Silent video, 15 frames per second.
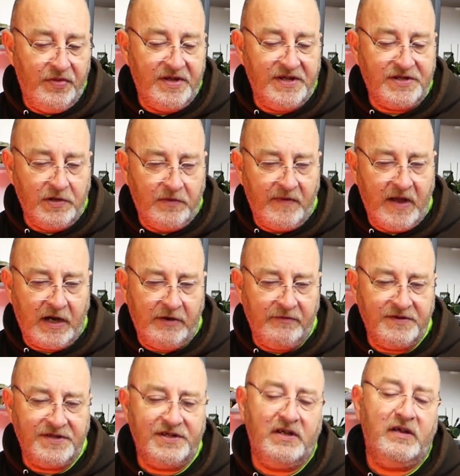this sort of
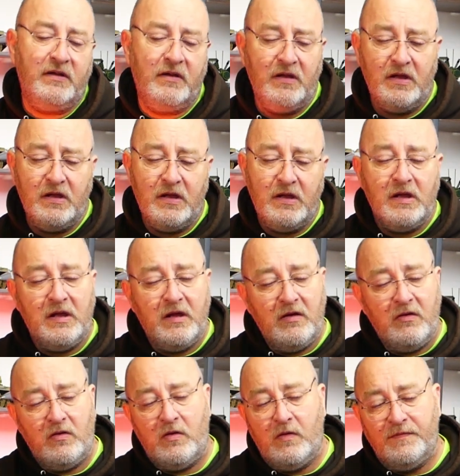accuracy.
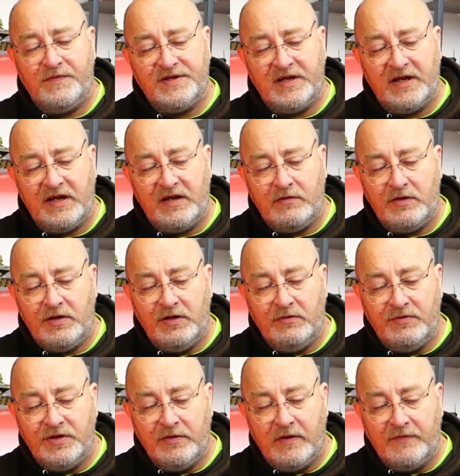Obviously, you
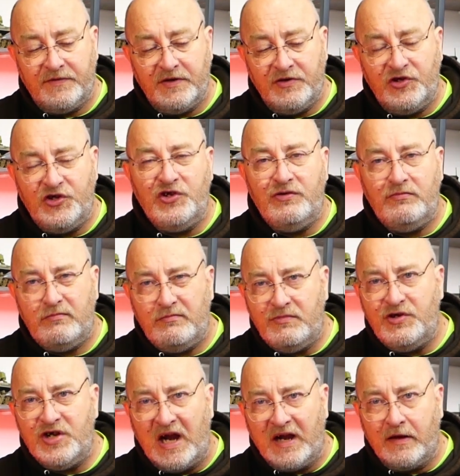do have to
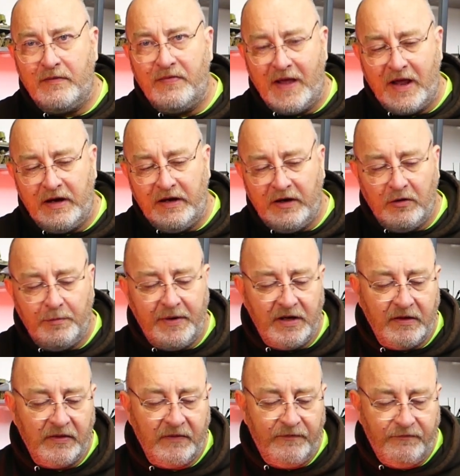jank that little bit
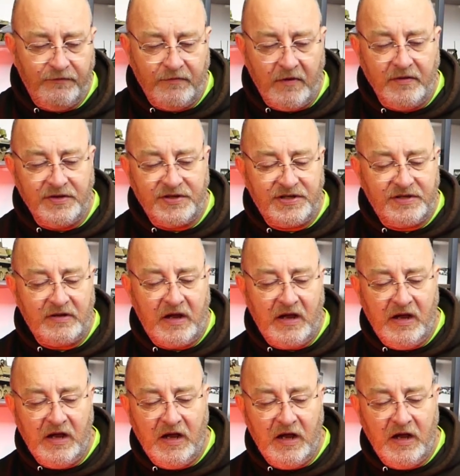at the front.
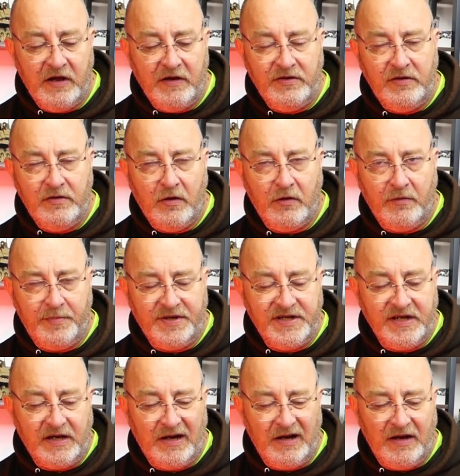Not a
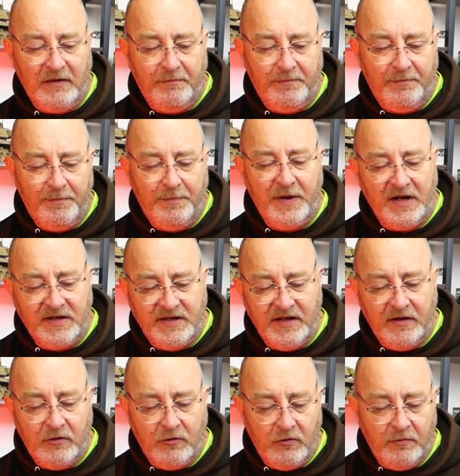particularly big
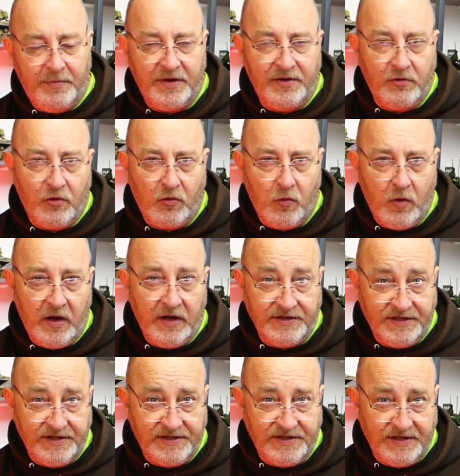deal, but not quite
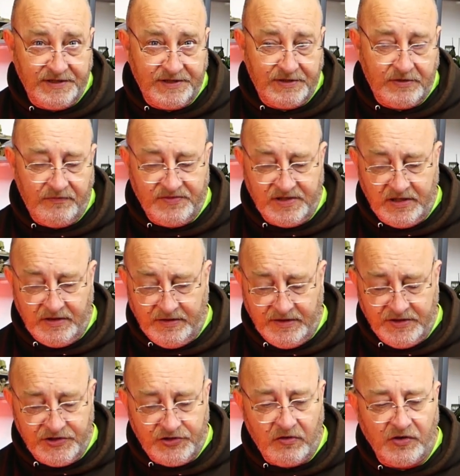as it says obviously in the
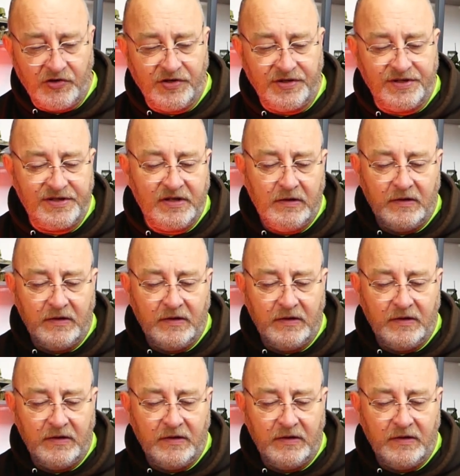instructions.